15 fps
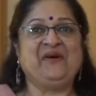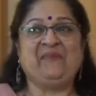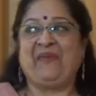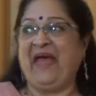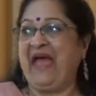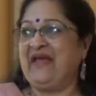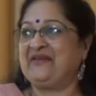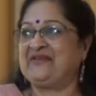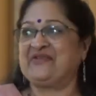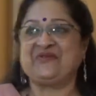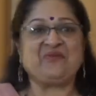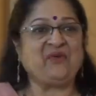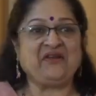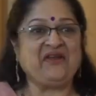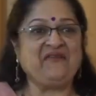bags.
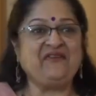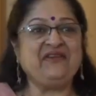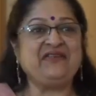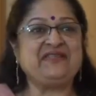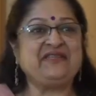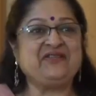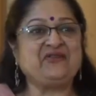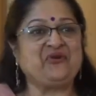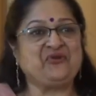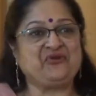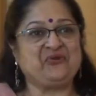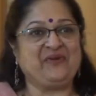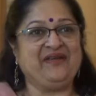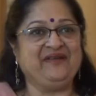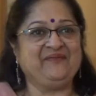Whatever it is you're
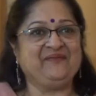doing,